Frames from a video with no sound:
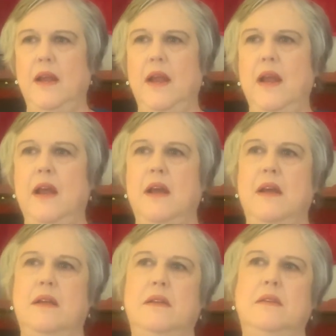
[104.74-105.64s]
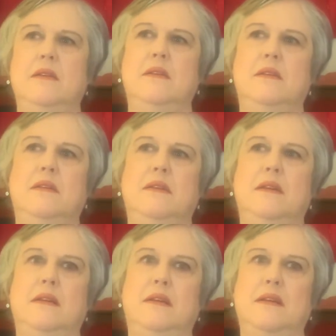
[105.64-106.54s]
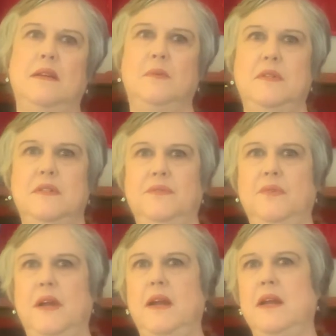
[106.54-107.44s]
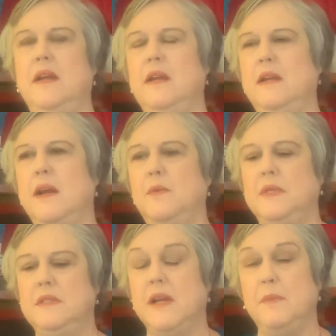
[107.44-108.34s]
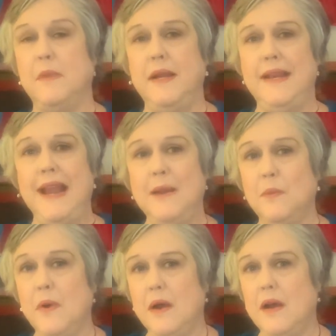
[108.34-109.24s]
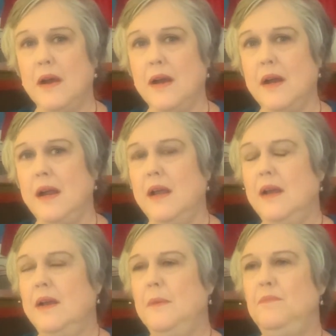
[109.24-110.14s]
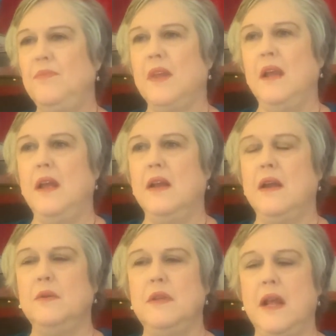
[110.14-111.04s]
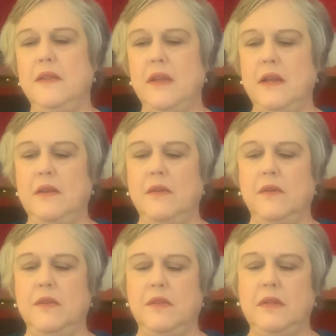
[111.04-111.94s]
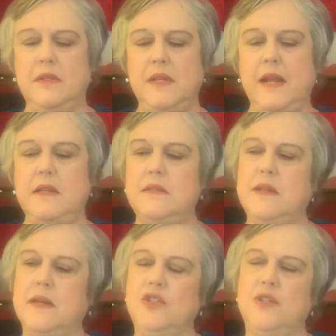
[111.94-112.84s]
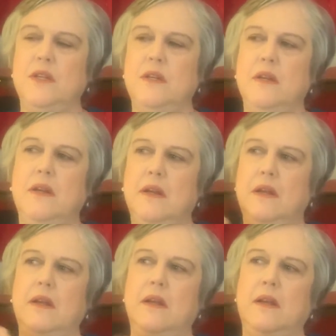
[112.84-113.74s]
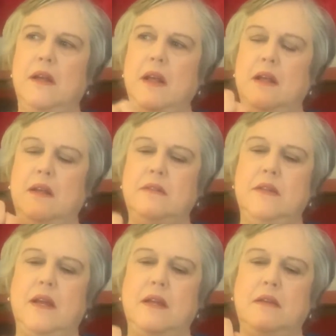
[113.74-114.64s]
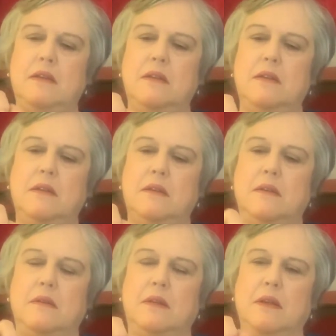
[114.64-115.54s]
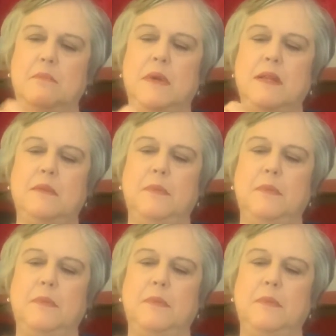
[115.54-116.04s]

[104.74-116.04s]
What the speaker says: and I was afraid I would sign my name wrong, and then the date section said like month,